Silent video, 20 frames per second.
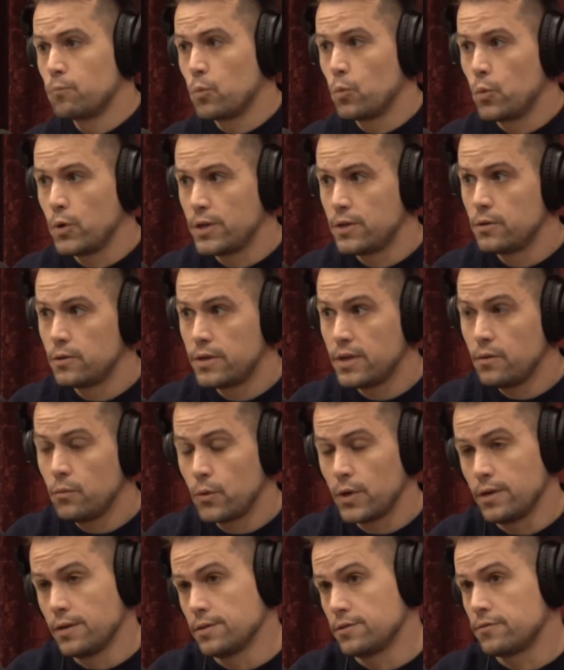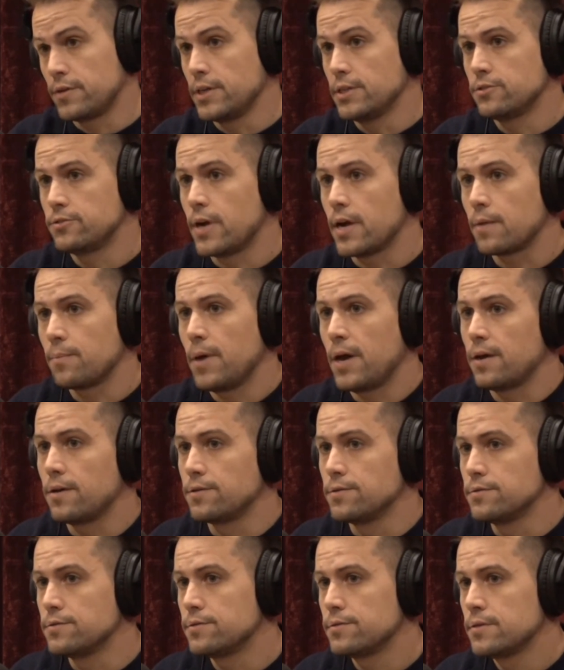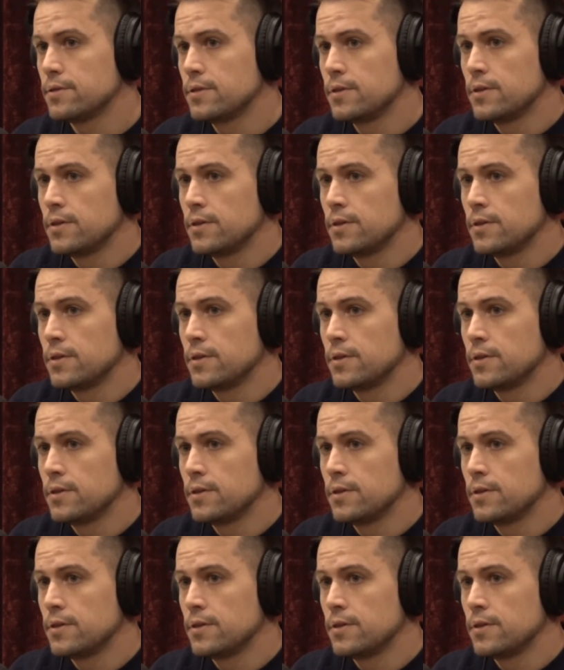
We did witness racetrack patterns.